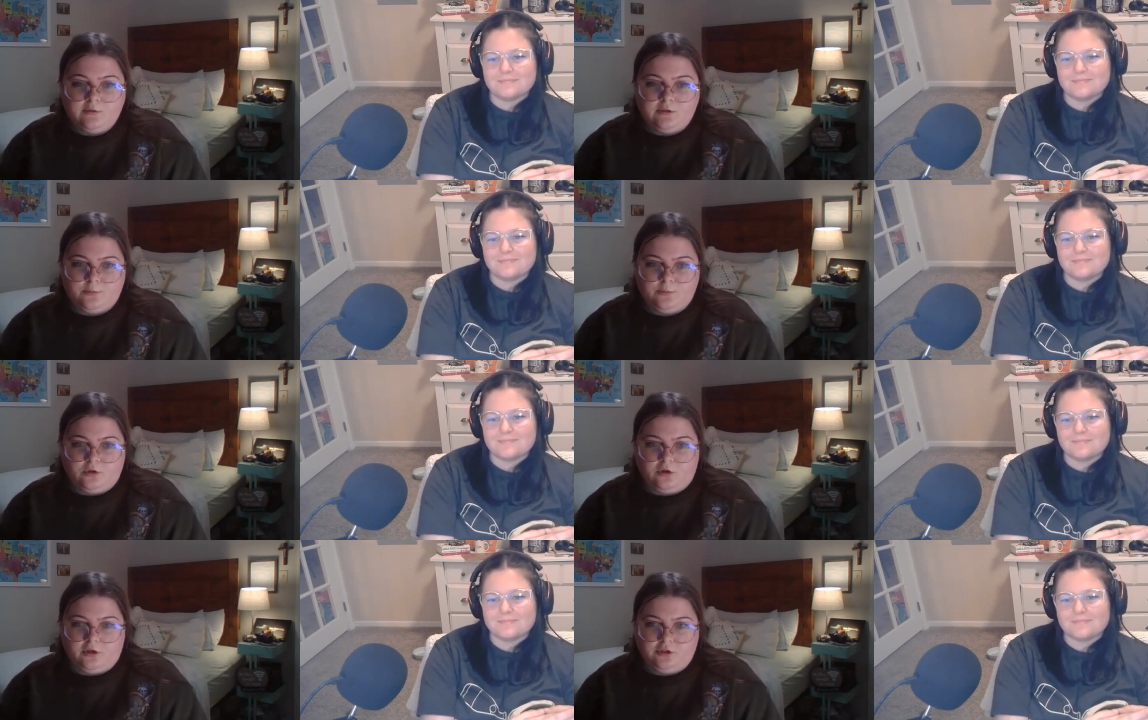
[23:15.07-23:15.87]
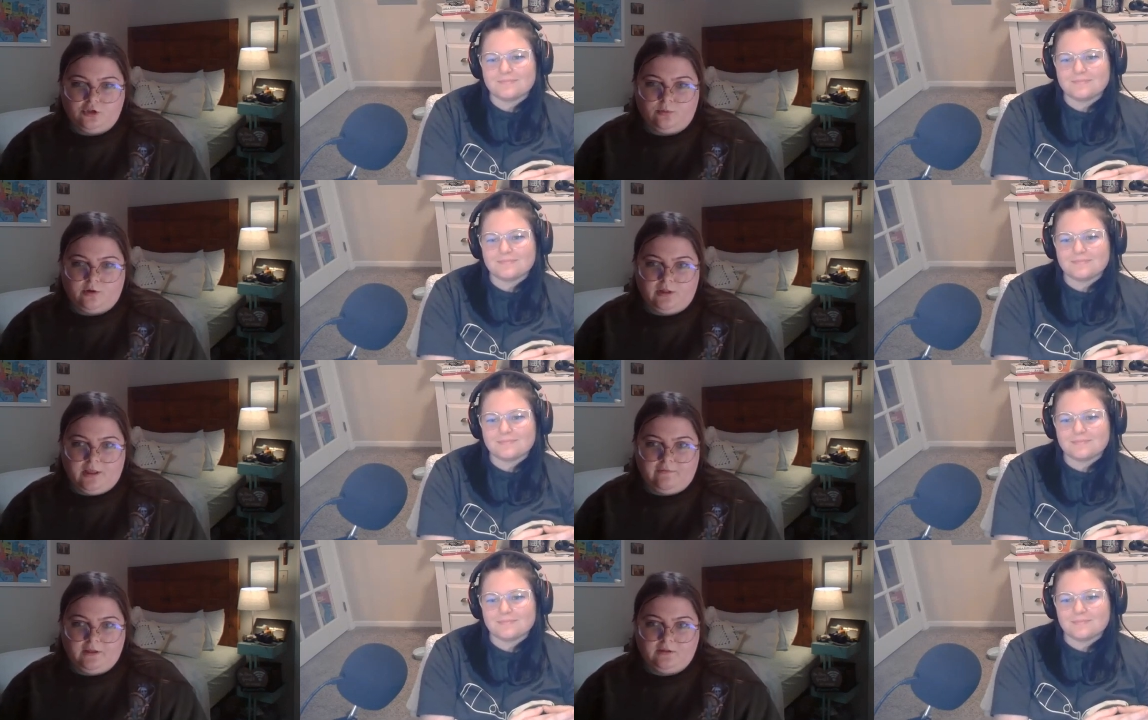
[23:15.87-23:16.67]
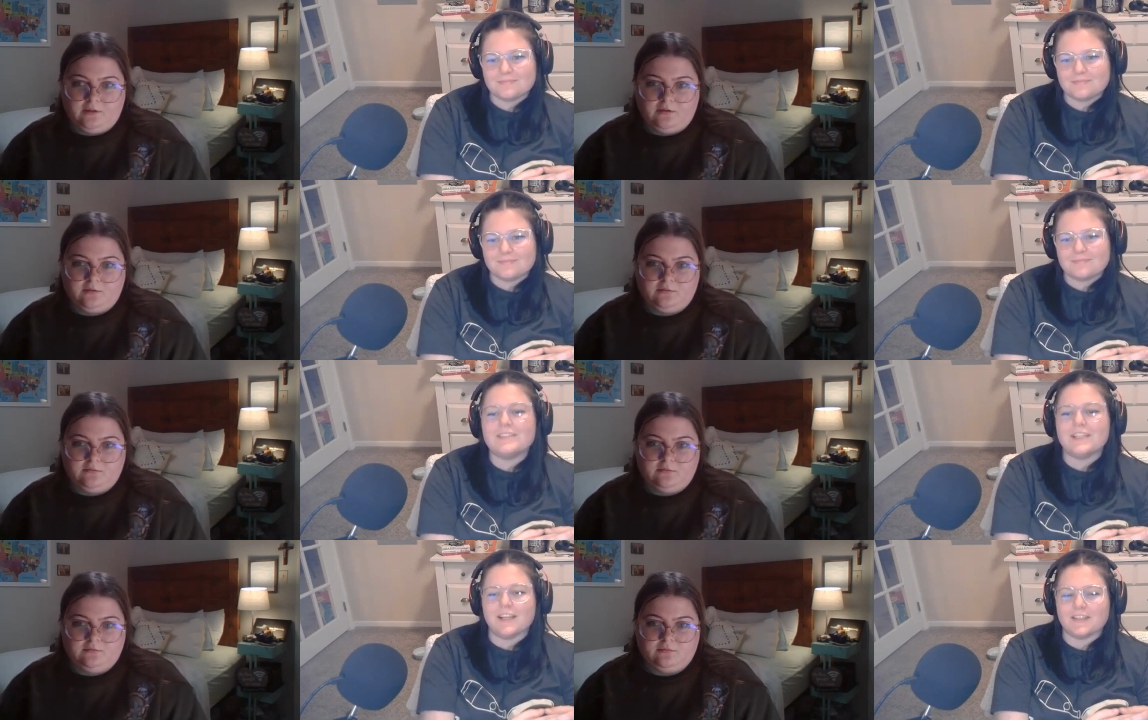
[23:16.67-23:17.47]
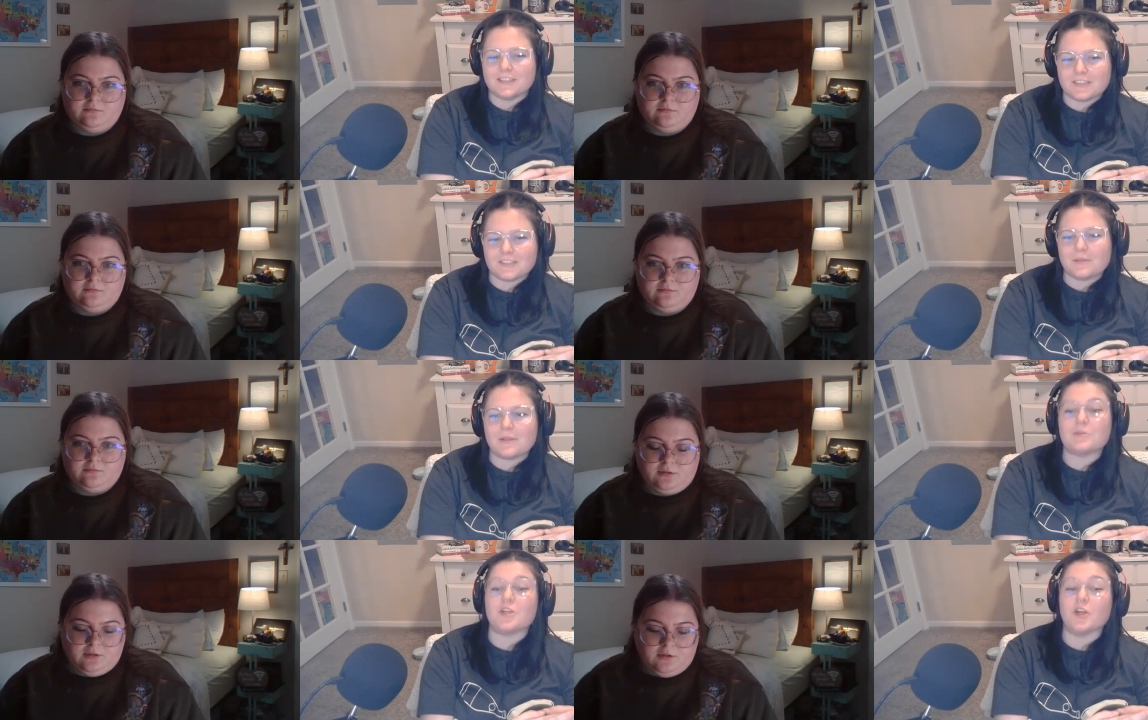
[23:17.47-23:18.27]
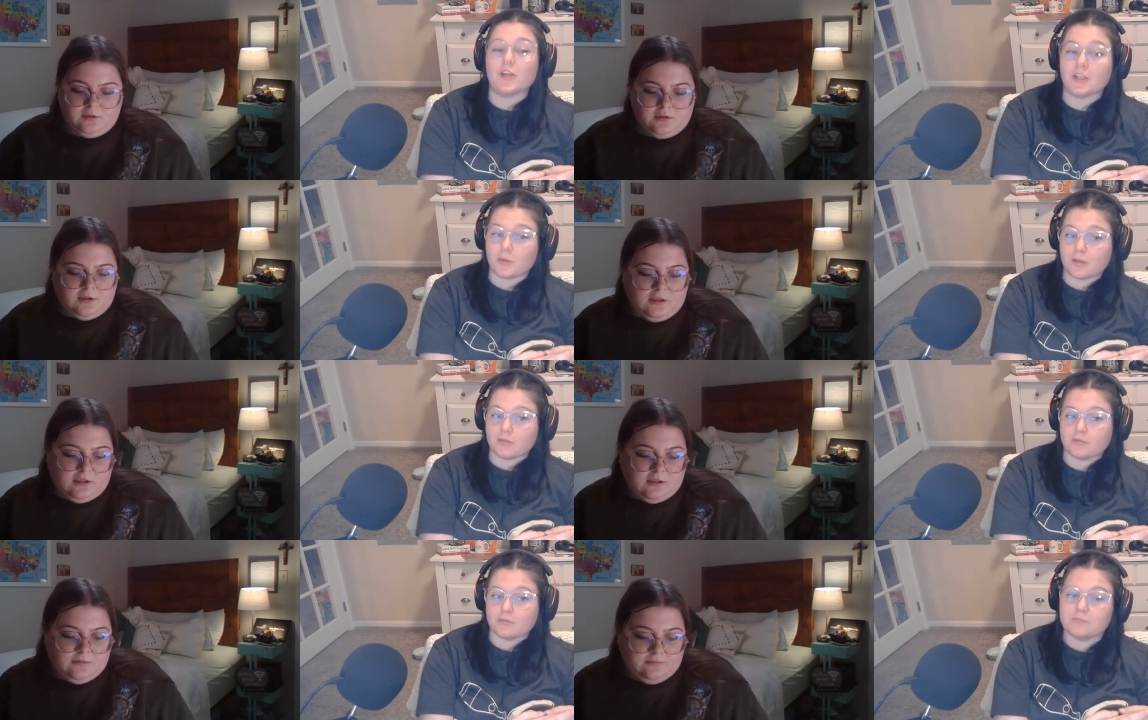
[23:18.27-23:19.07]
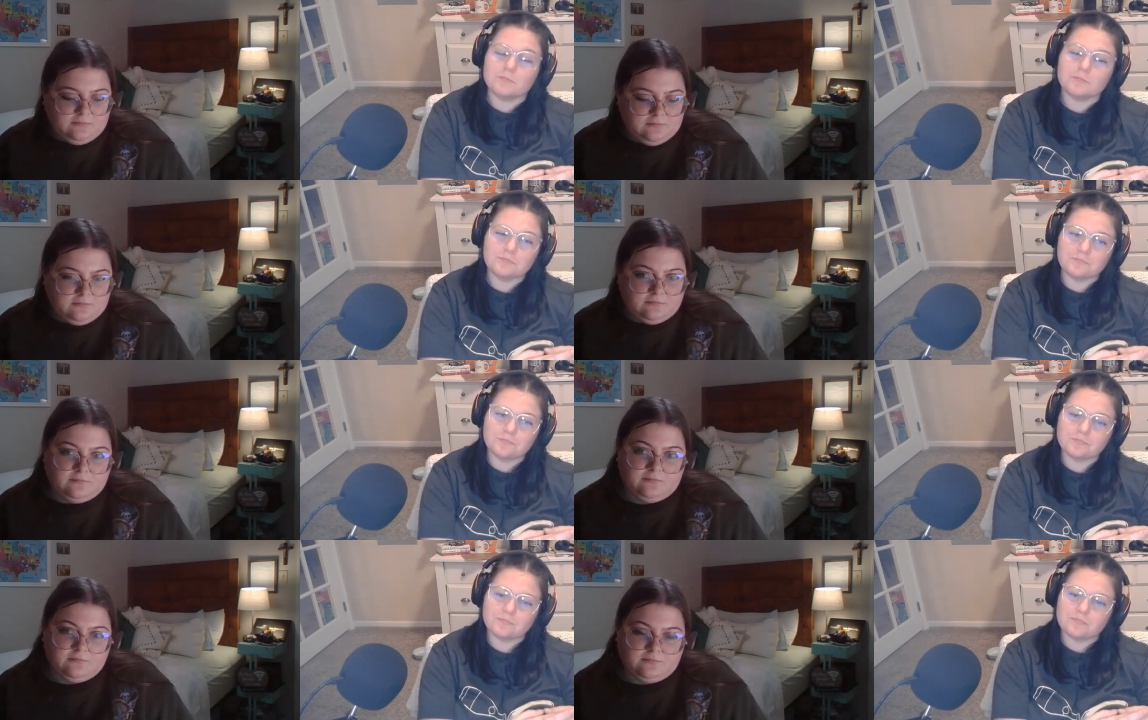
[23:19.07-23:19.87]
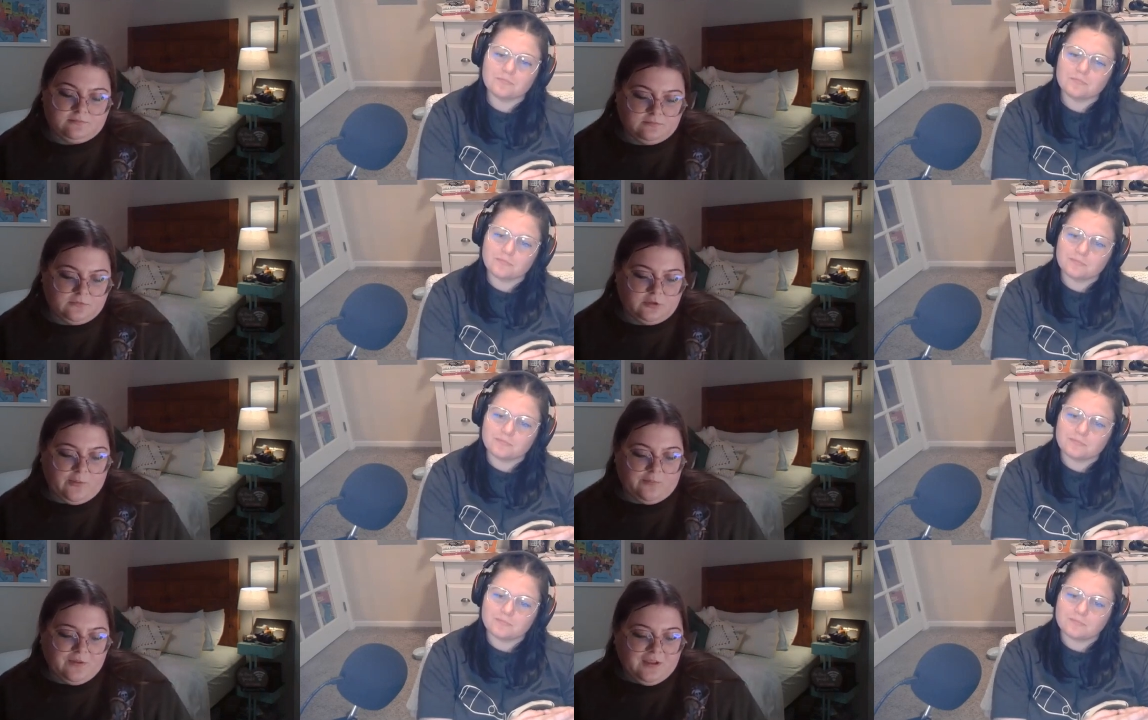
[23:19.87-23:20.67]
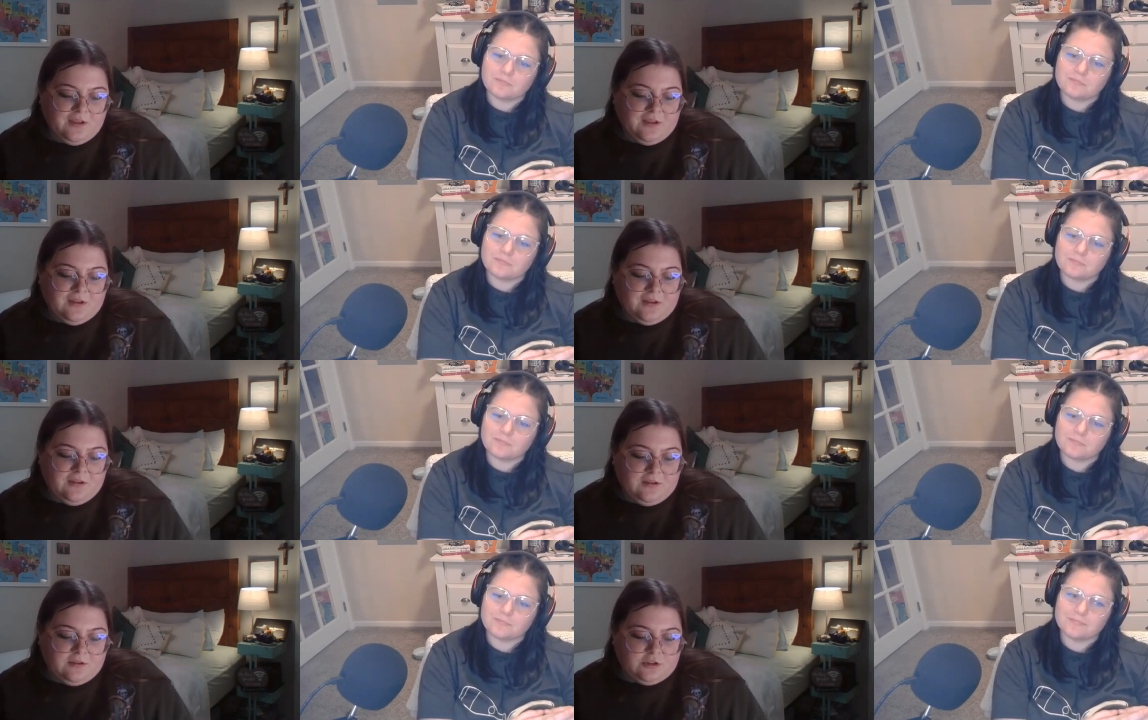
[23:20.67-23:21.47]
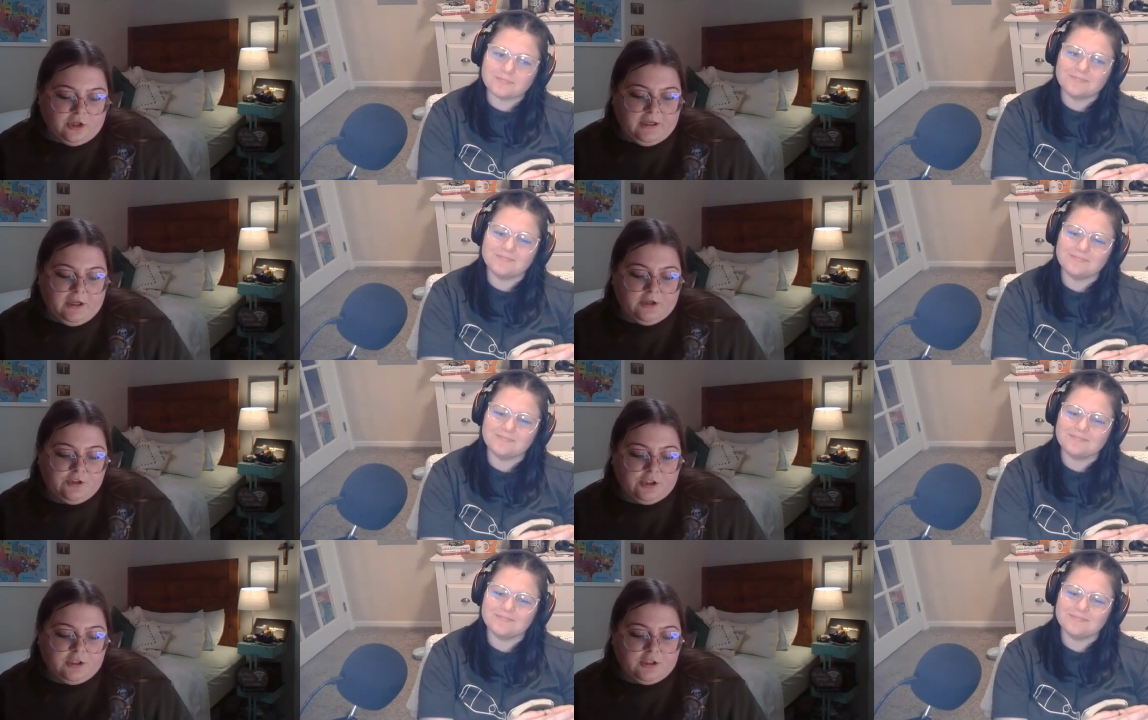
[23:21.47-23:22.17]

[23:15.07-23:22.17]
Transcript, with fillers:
Speaker 1: I was born on October 11th.
Speaker 2: Yeah, they were turning 12. Um,
Speaker 1: okay. Sorry.